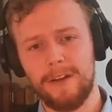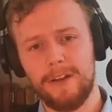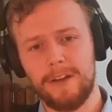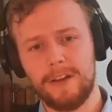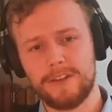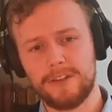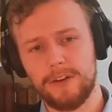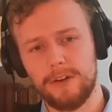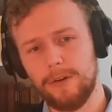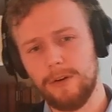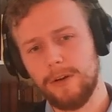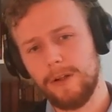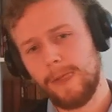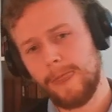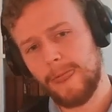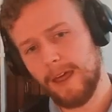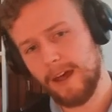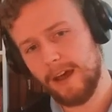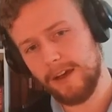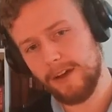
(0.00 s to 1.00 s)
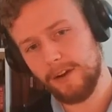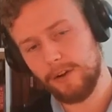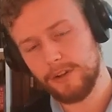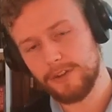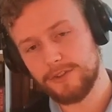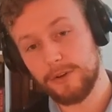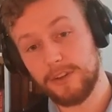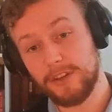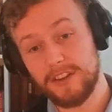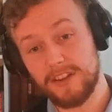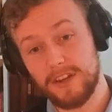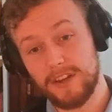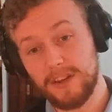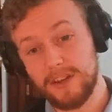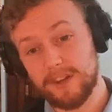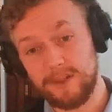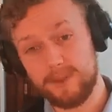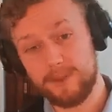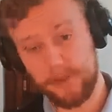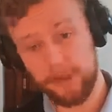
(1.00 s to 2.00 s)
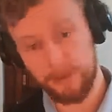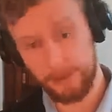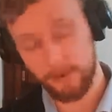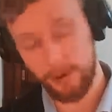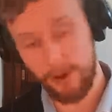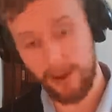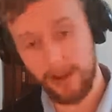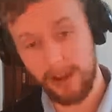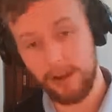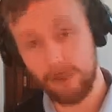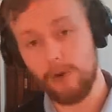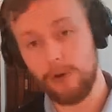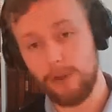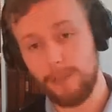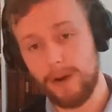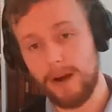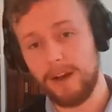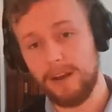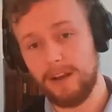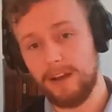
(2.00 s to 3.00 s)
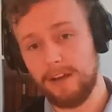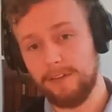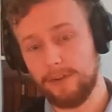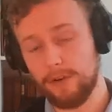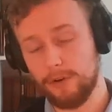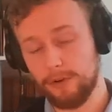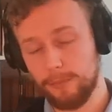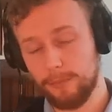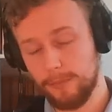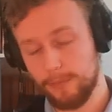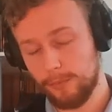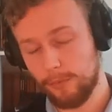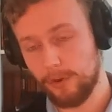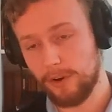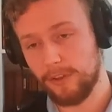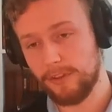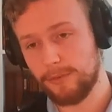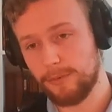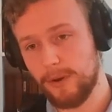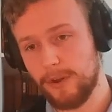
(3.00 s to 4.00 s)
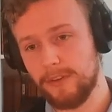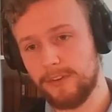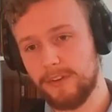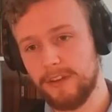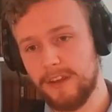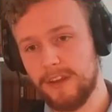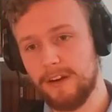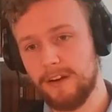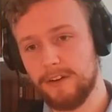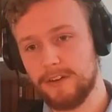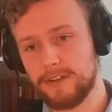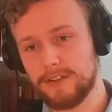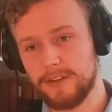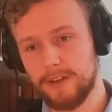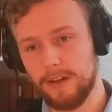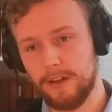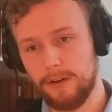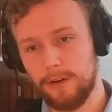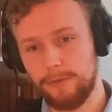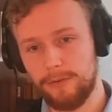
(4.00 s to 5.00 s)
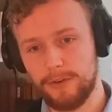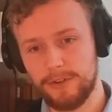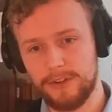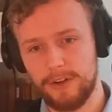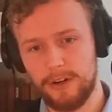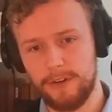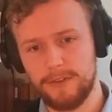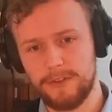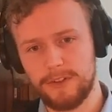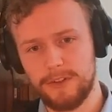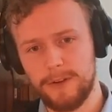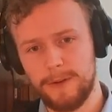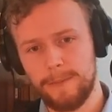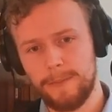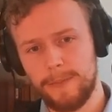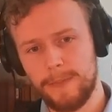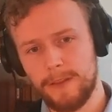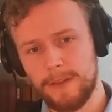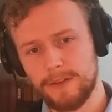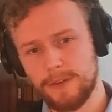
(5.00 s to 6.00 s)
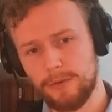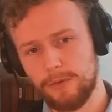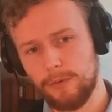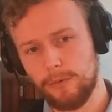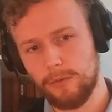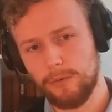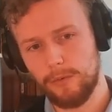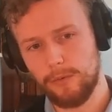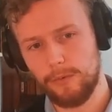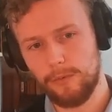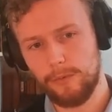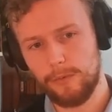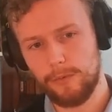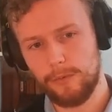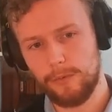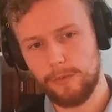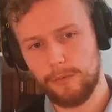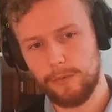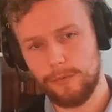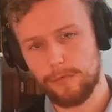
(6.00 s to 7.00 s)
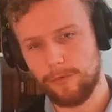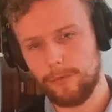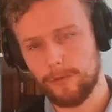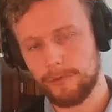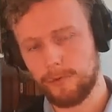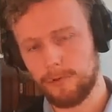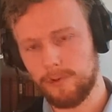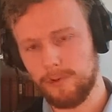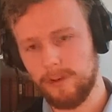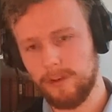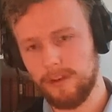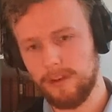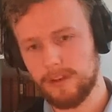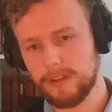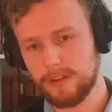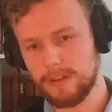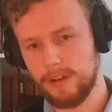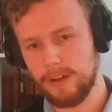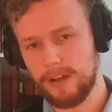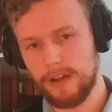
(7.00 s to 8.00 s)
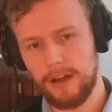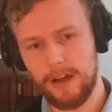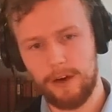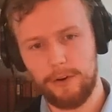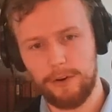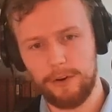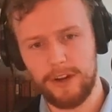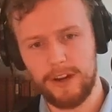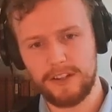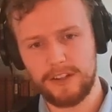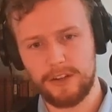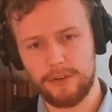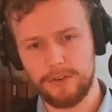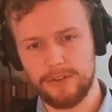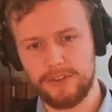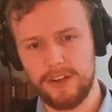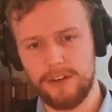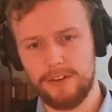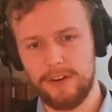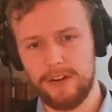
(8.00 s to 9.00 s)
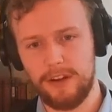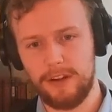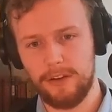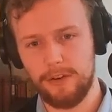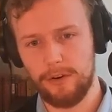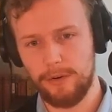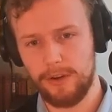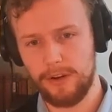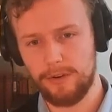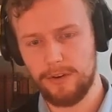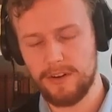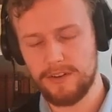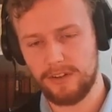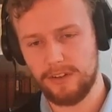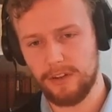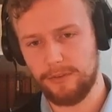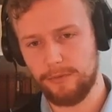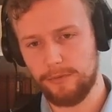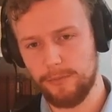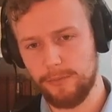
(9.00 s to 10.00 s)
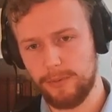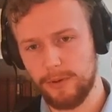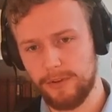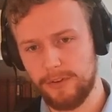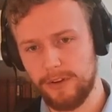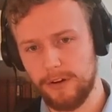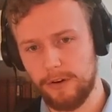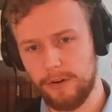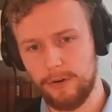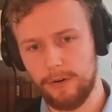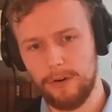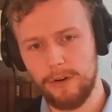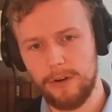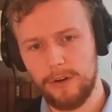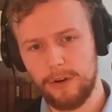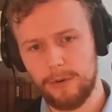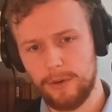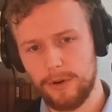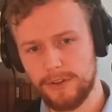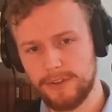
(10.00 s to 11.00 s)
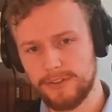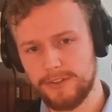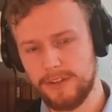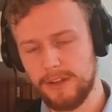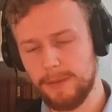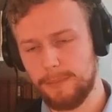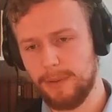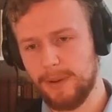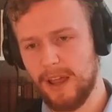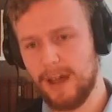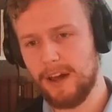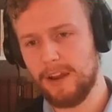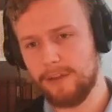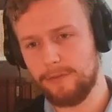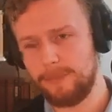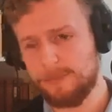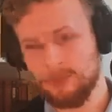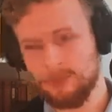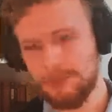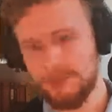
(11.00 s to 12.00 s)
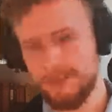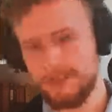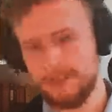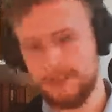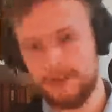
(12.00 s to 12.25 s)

So and also it has a long mine life, more than 20 years of reserves. So what we're thinking is, are you guys considering increasing the throughput here, or what's the plan for GC?